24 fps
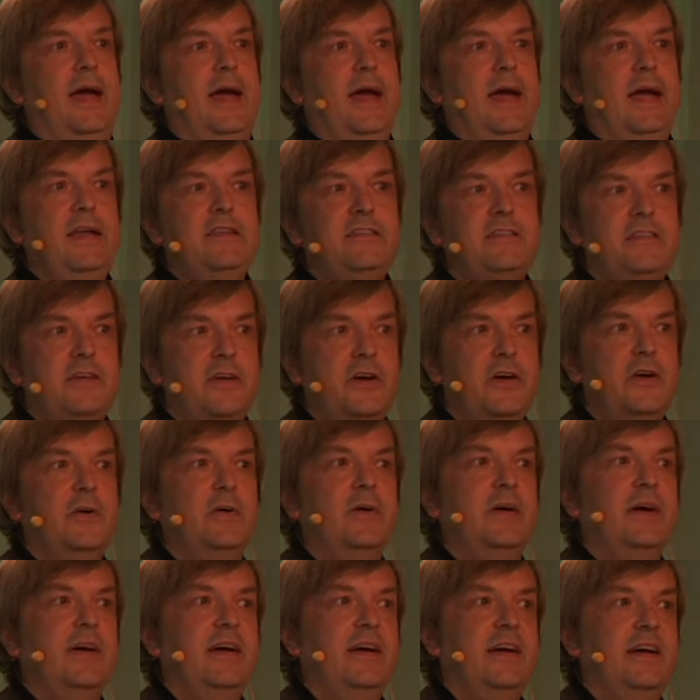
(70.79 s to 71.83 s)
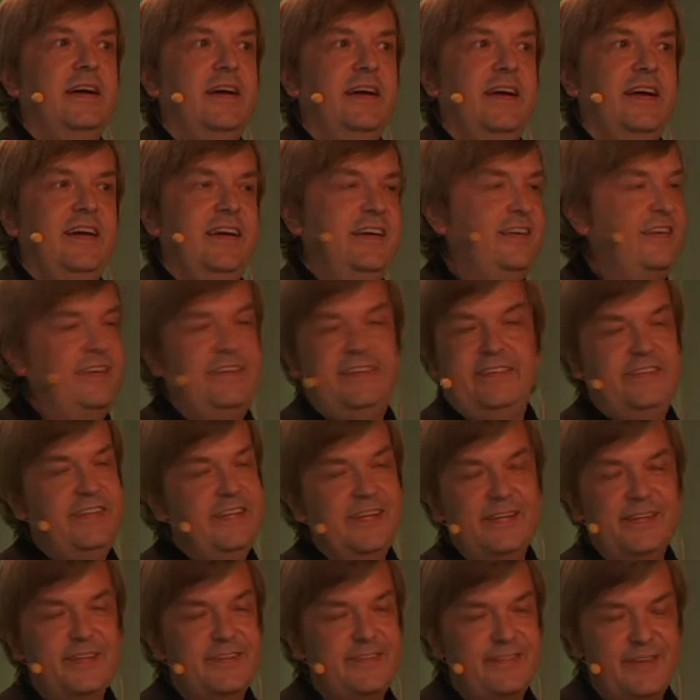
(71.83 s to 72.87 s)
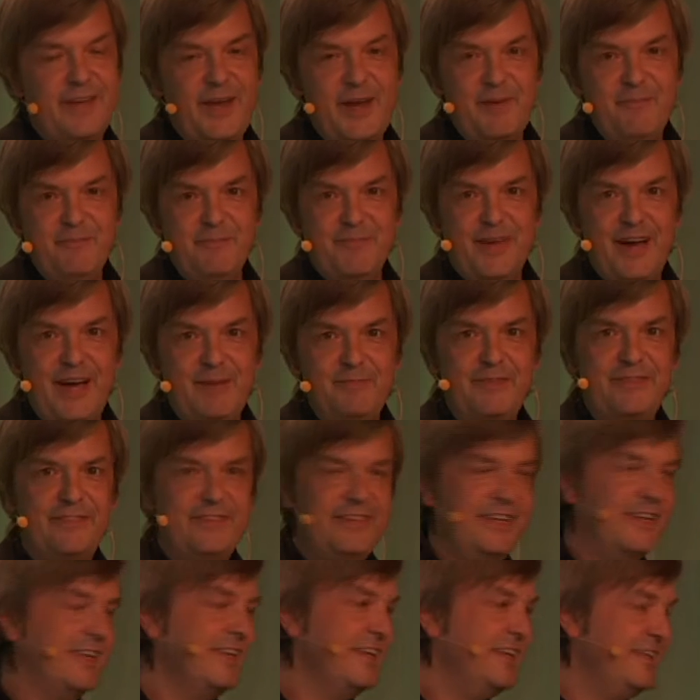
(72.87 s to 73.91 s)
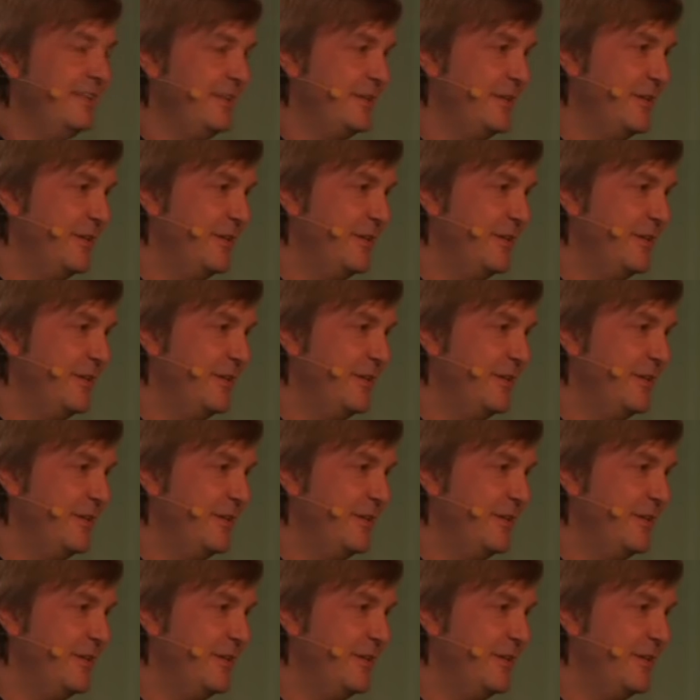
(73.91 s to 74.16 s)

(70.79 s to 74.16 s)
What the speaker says: And so it's still the same. I'm still into